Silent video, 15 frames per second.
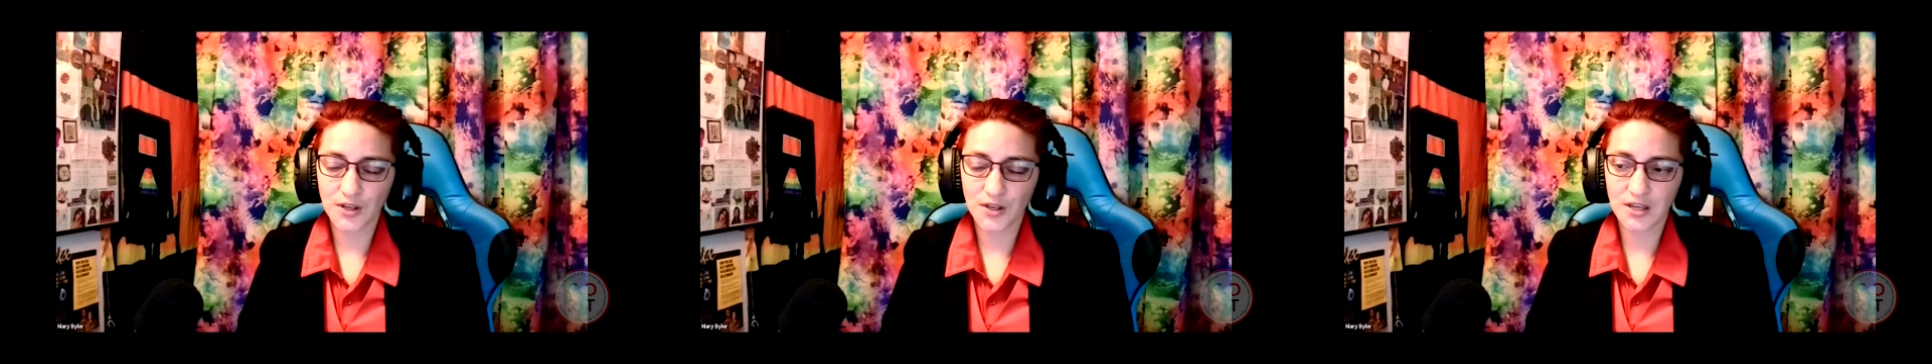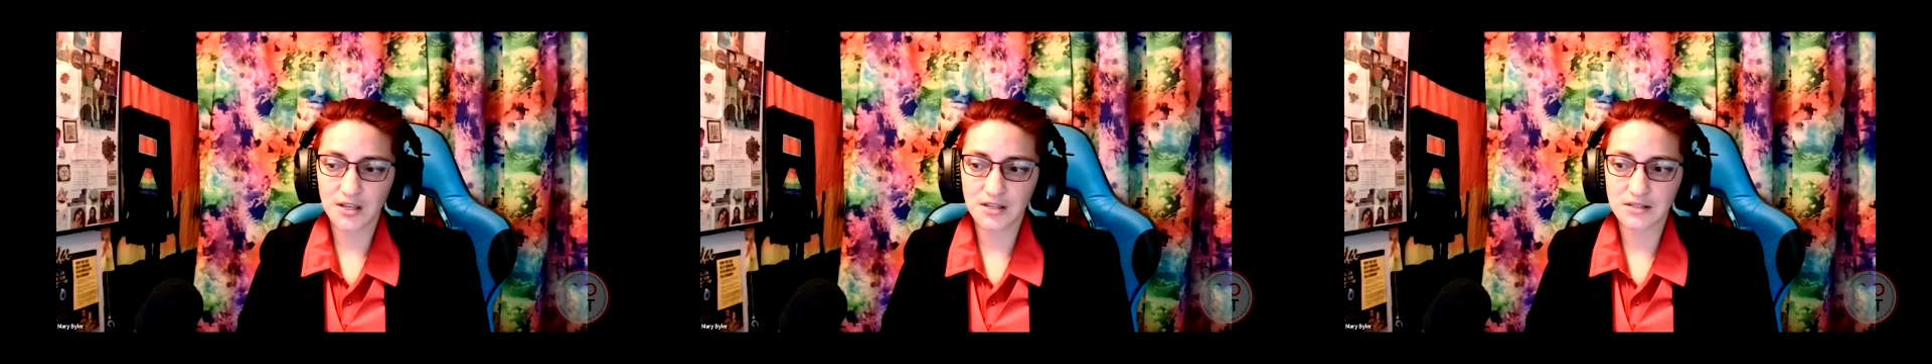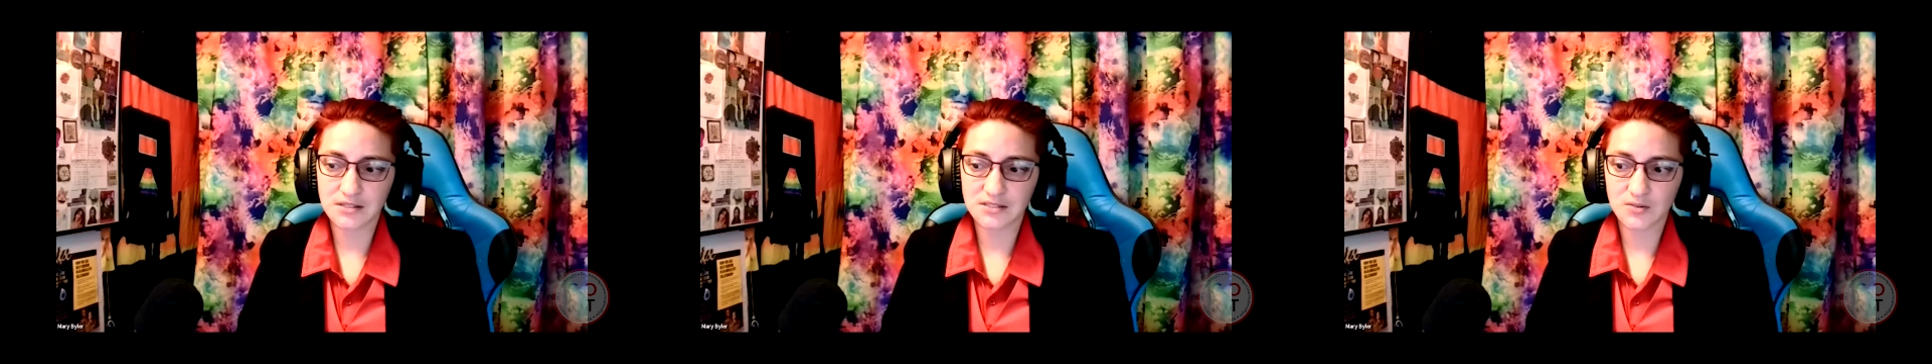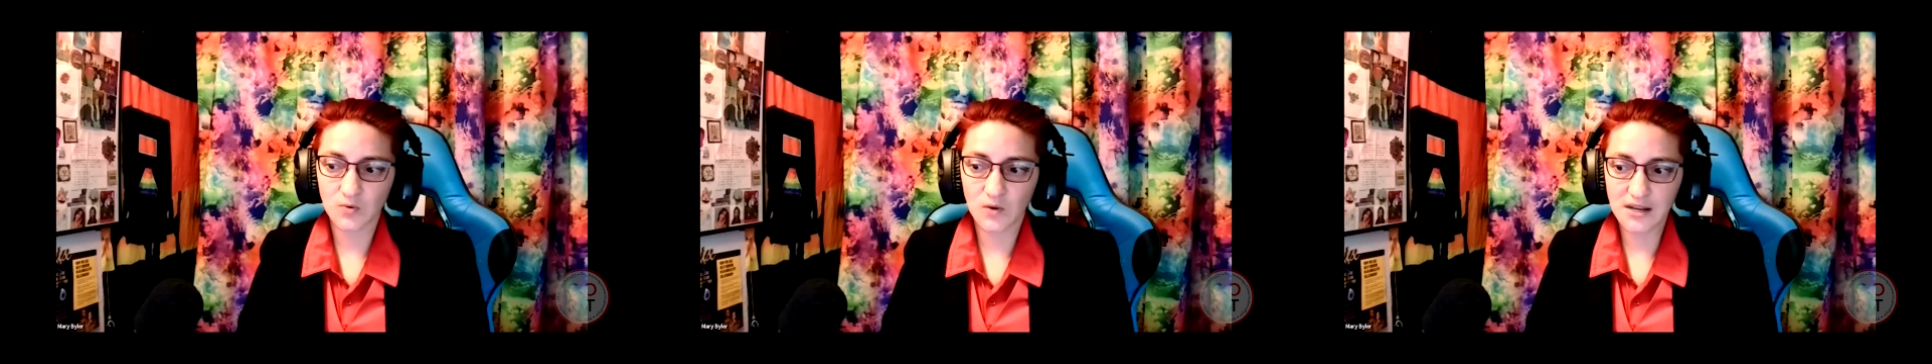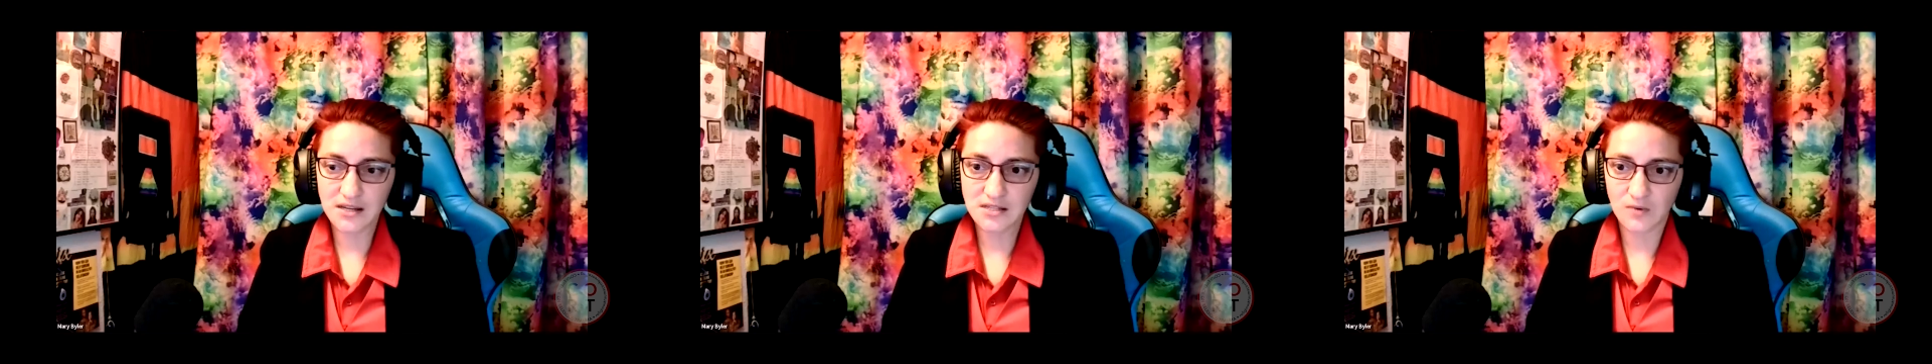in
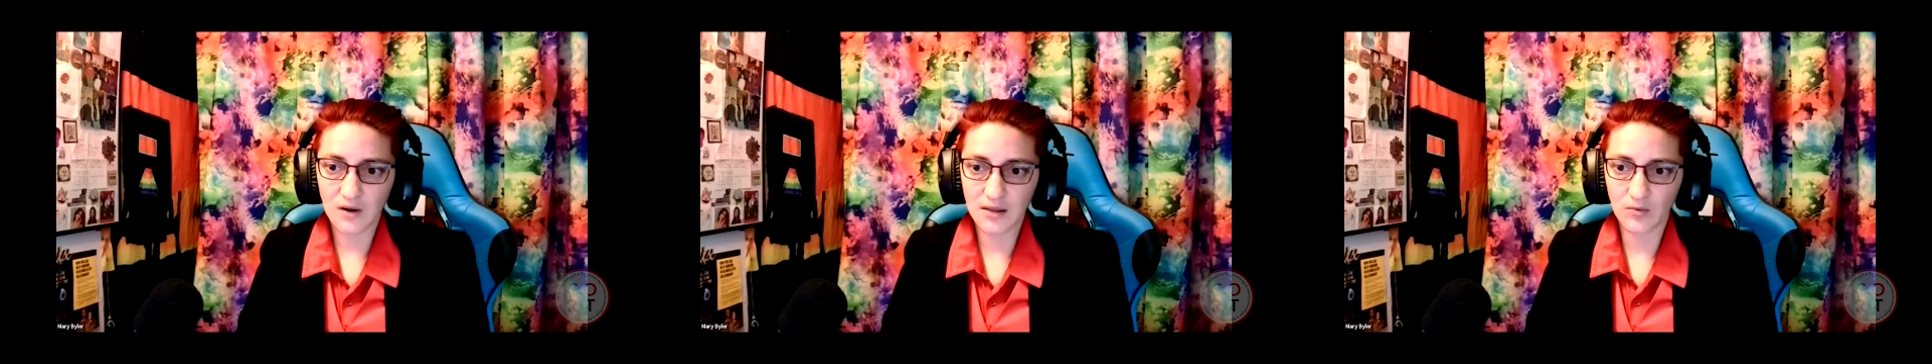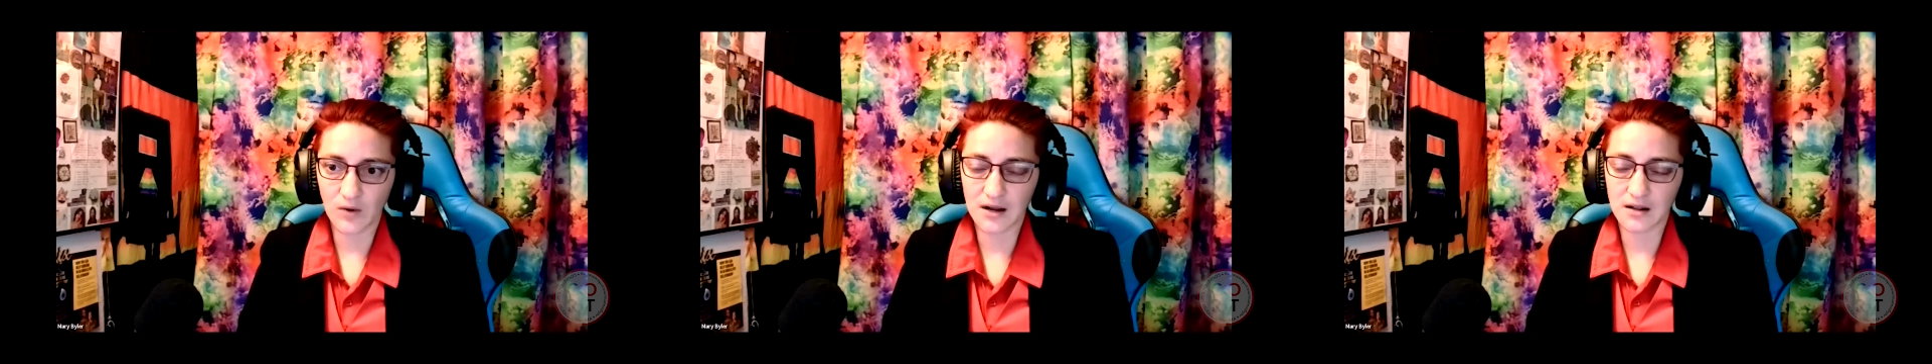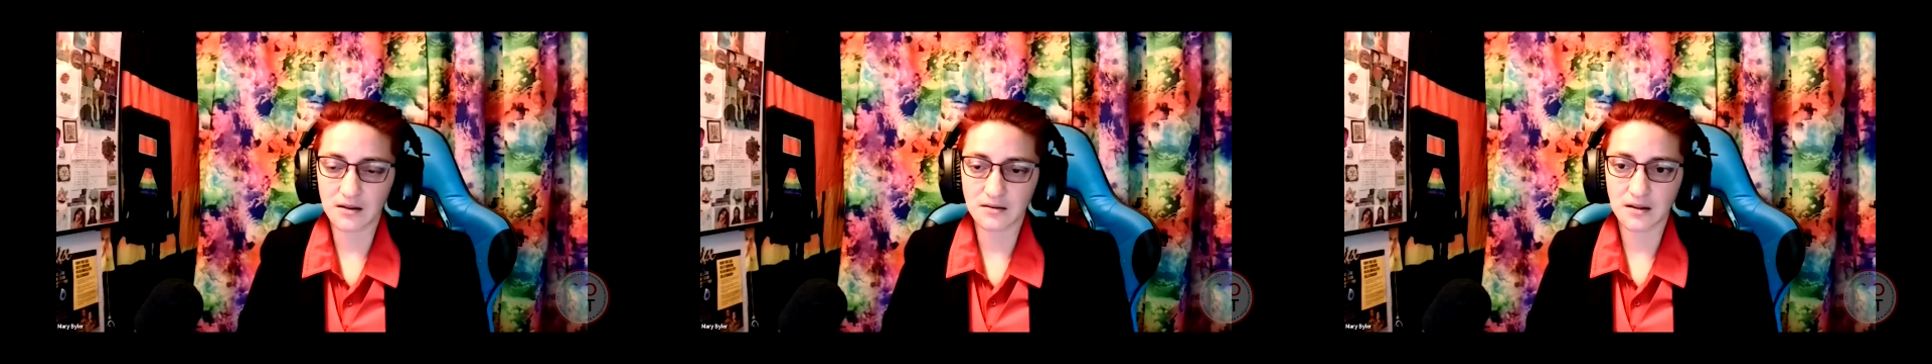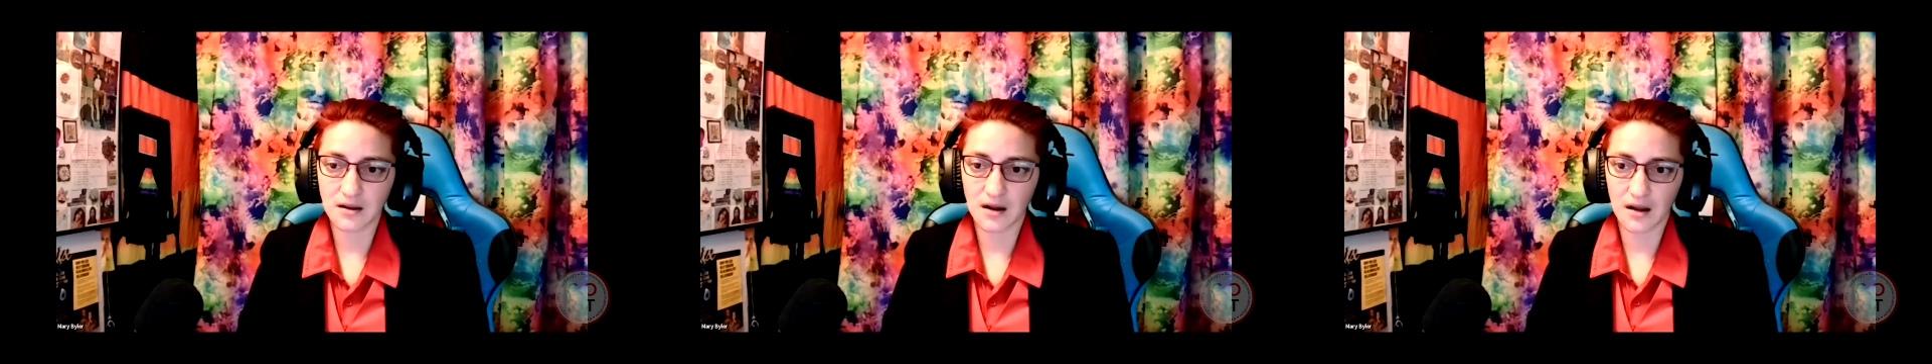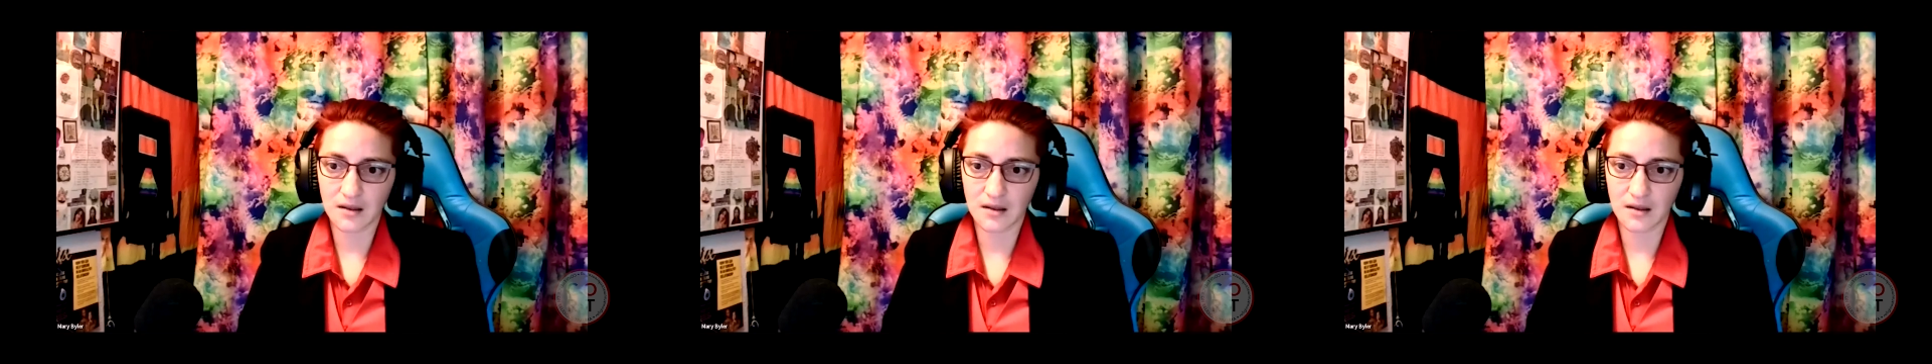2021,